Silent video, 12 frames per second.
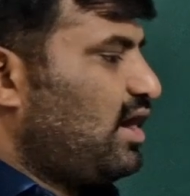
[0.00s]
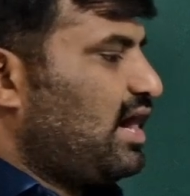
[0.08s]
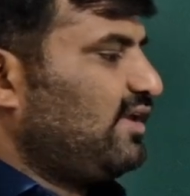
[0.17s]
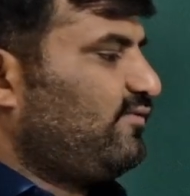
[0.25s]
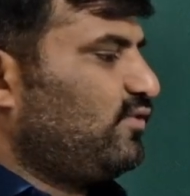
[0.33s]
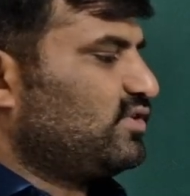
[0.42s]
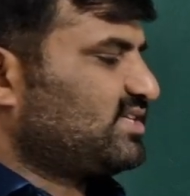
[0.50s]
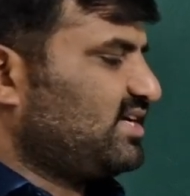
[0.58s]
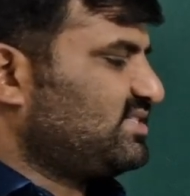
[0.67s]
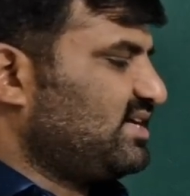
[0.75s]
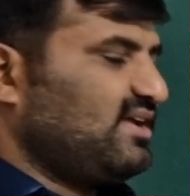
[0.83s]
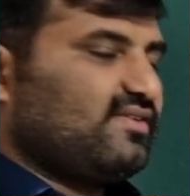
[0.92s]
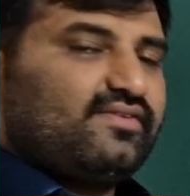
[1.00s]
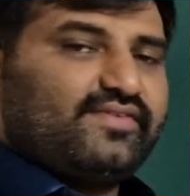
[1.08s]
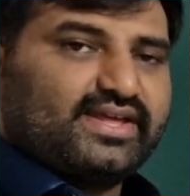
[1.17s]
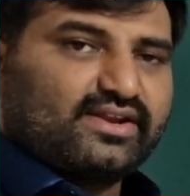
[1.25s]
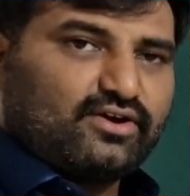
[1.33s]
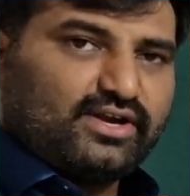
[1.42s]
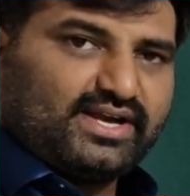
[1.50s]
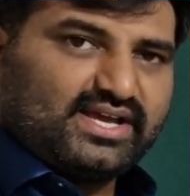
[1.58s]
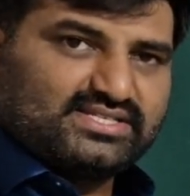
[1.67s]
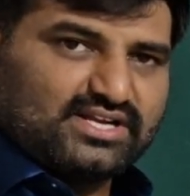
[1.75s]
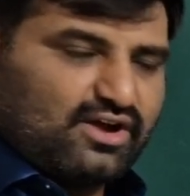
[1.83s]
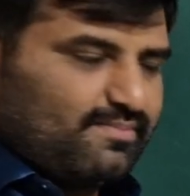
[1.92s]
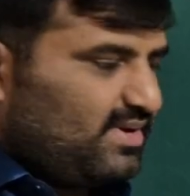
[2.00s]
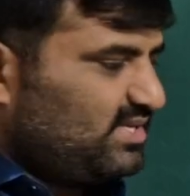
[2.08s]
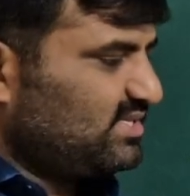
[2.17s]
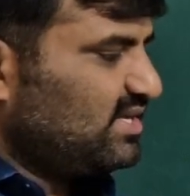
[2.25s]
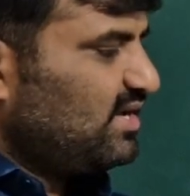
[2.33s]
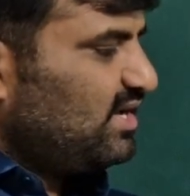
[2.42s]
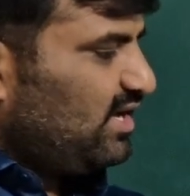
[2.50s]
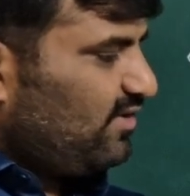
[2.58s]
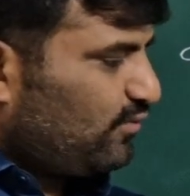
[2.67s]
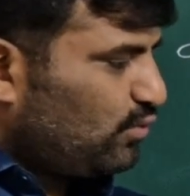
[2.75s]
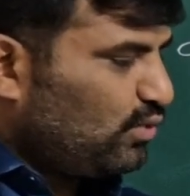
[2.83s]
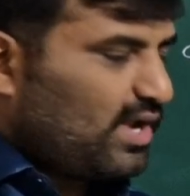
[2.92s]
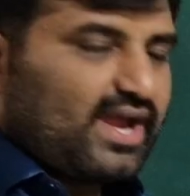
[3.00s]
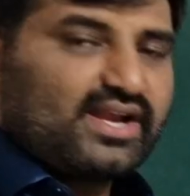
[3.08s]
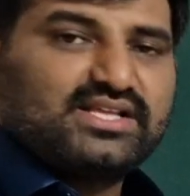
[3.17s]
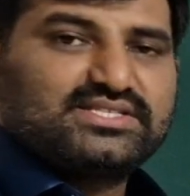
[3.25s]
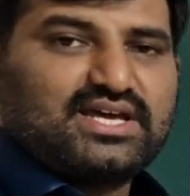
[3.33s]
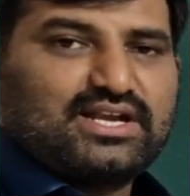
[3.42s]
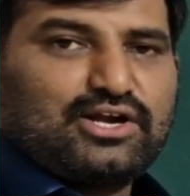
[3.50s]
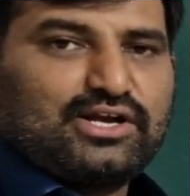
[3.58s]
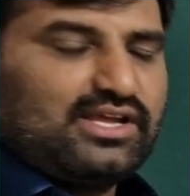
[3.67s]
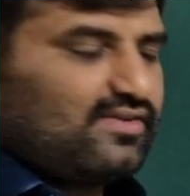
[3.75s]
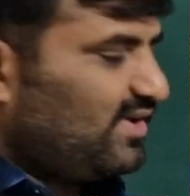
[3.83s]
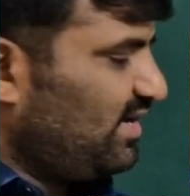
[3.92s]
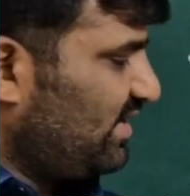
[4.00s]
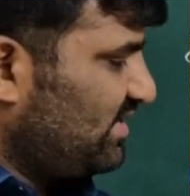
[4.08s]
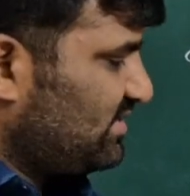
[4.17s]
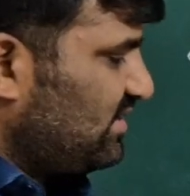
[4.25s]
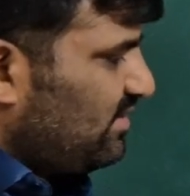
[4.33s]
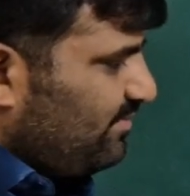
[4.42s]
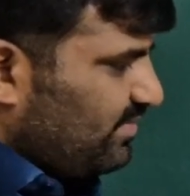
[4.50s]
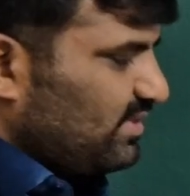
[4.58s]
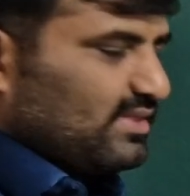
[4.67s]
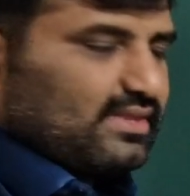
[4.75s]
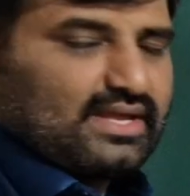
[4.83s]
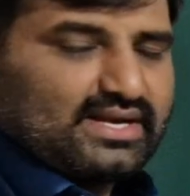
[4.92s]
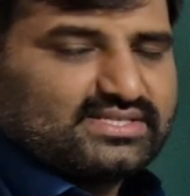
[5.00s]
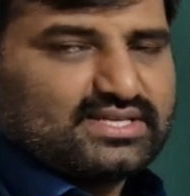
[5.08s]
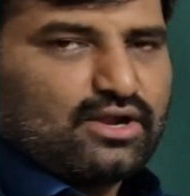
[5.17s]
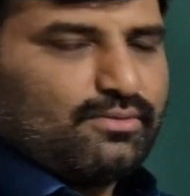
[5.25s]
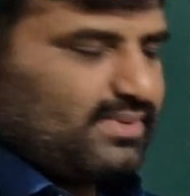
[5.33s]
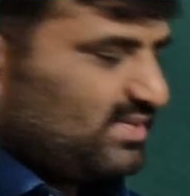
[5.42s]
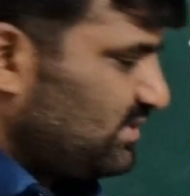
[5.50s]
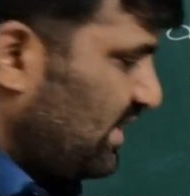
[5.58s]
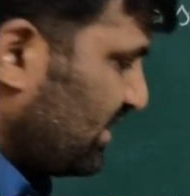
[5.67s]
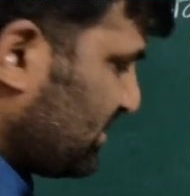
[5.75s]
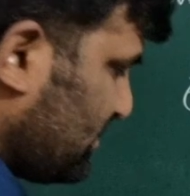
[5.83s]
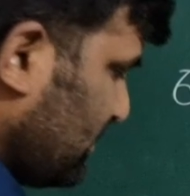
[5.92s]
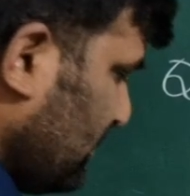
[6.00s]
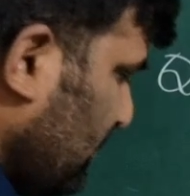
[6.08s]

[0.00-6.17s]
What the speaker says: All 4 sides are equal, we can call it as rhombus. If 2 diagonals are not equal, it is that is a rhombus. Next,